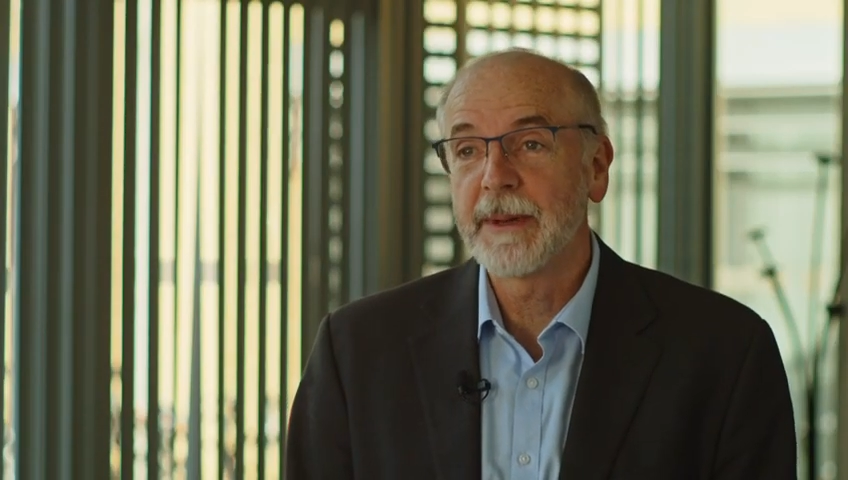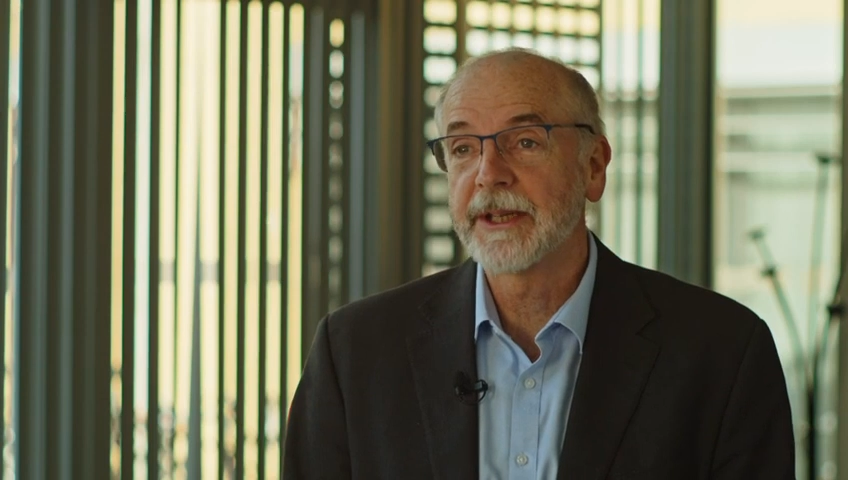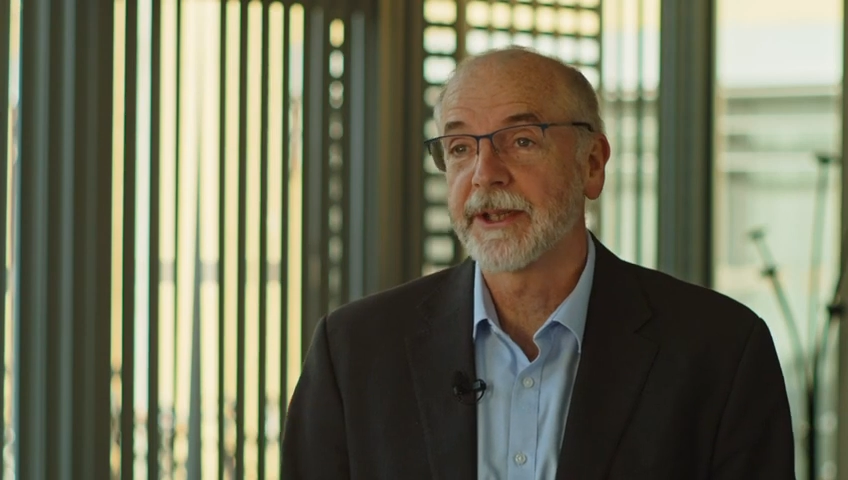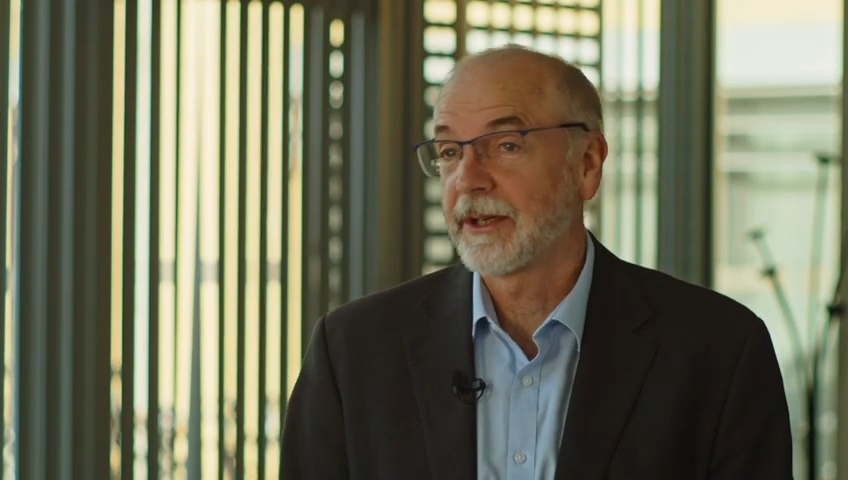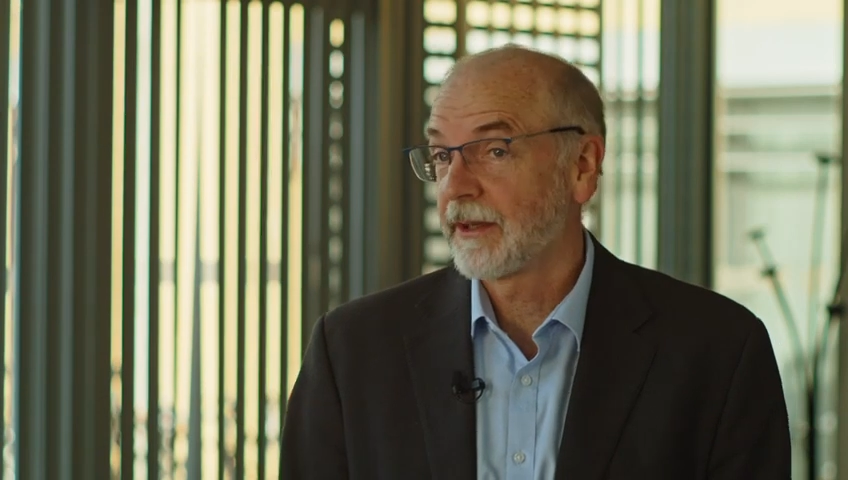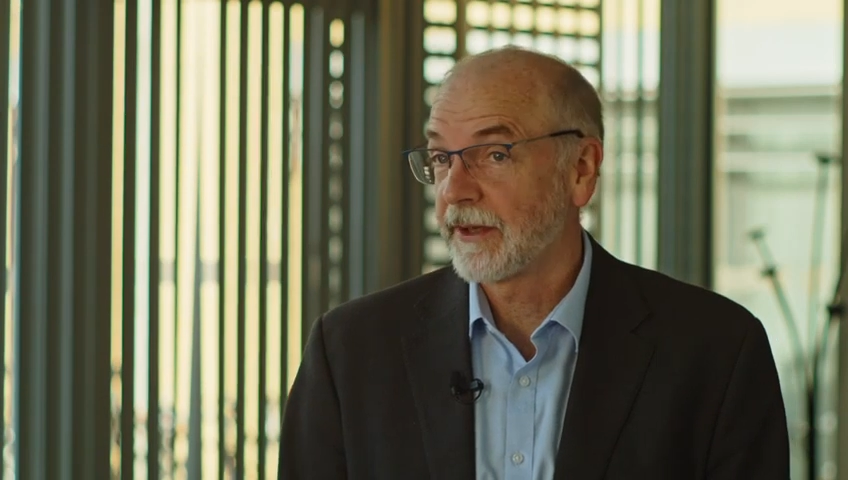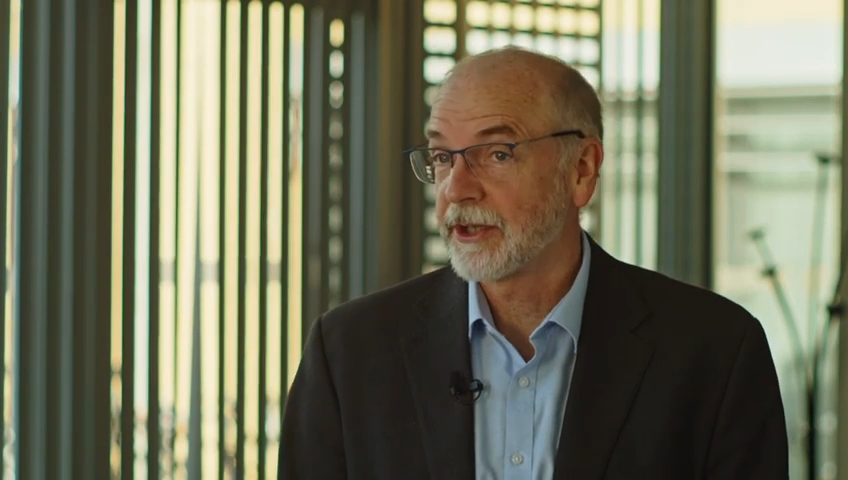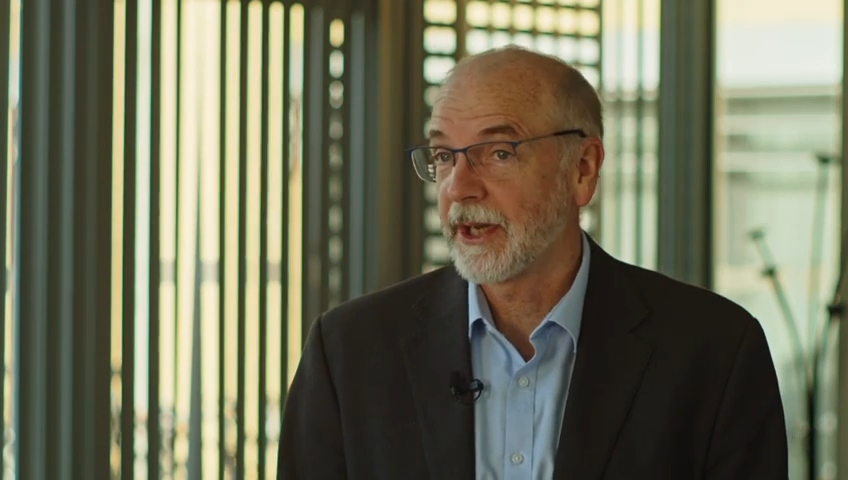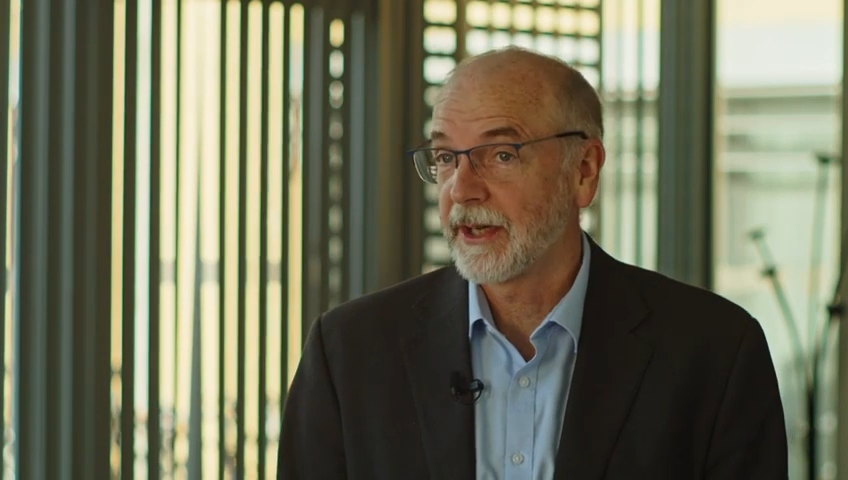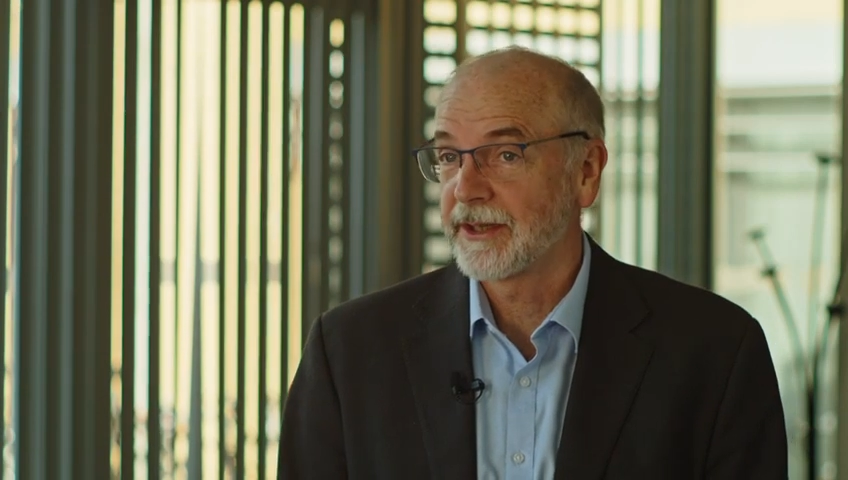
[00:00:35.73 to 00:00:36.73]
big
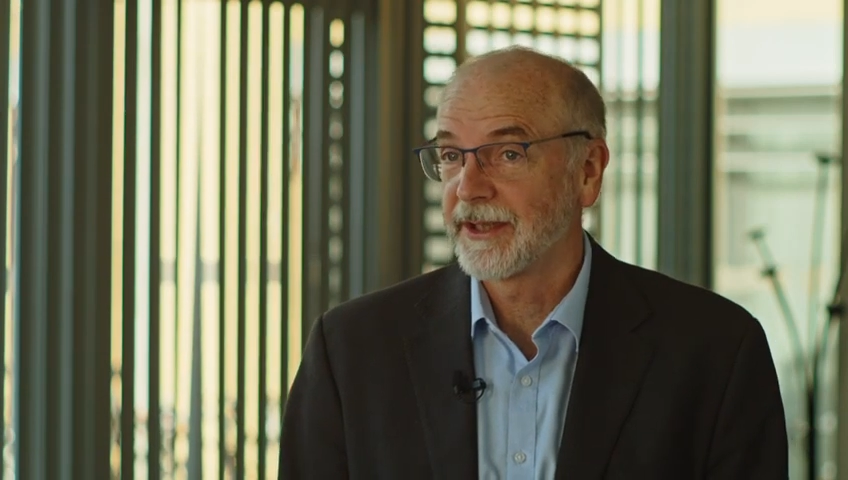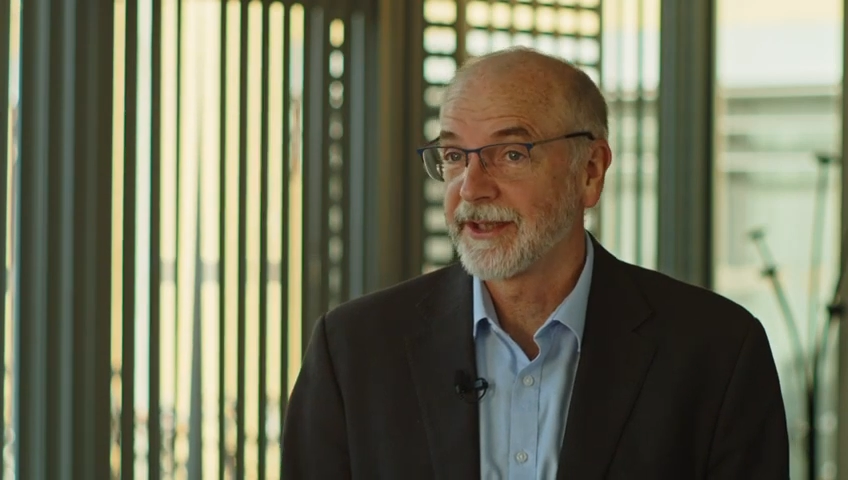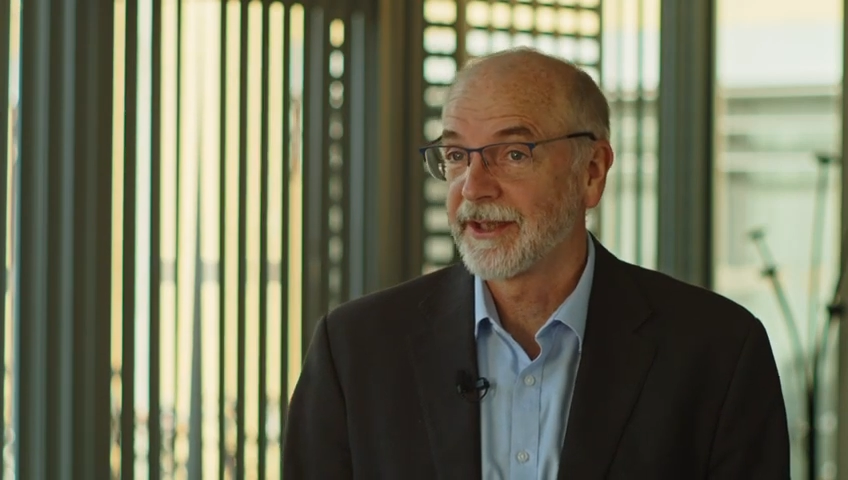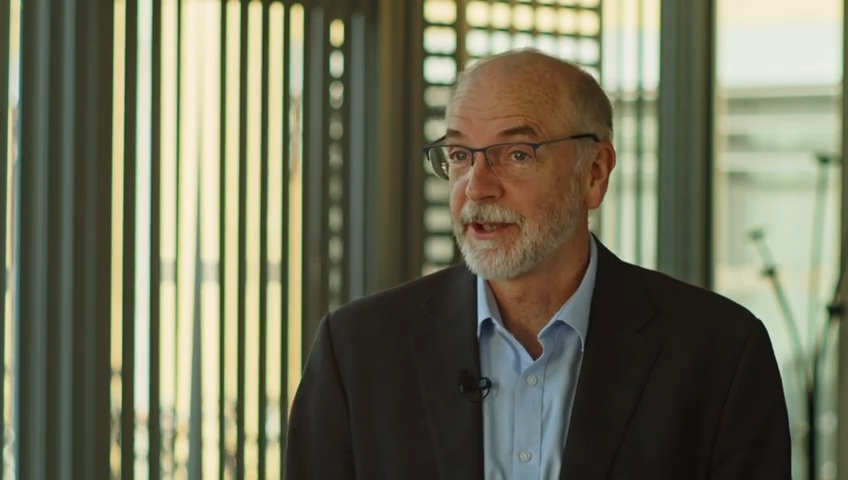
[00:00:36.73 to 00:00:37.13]
scientific challenges,